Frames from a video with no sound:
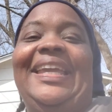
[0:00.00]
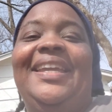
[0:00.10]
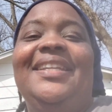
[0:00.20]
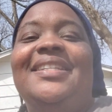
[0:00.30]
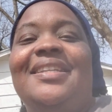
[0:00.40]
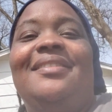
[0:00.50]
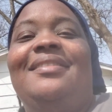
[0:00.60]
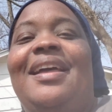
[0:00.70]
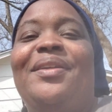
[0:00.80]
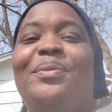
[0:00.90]
eat,
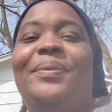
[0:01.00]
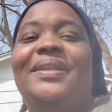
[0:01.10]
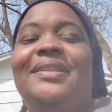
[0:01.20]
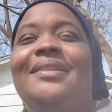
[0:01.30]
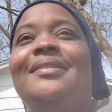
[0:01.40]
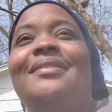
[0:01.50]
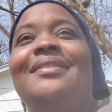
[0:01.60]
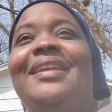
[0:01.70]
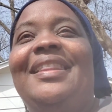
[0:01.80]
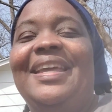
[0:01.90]
either one.
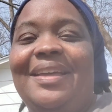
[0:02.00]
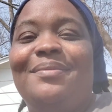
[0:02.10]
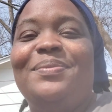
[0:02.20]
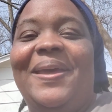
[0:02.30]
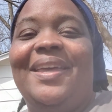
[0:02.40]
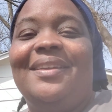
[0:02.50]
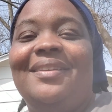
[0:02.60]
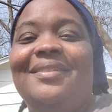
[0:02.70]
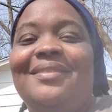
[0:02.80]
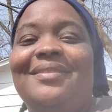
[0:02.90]
And then comes back
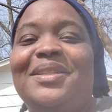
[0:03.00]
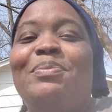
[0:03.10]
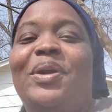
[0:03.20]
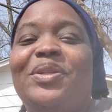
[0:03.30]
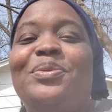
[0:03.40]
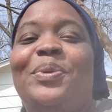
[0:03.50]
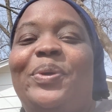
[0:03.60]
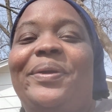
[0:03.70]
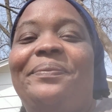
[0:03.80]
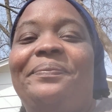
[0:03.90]
to bark some
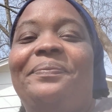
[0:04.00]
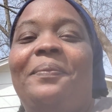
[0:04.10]
more.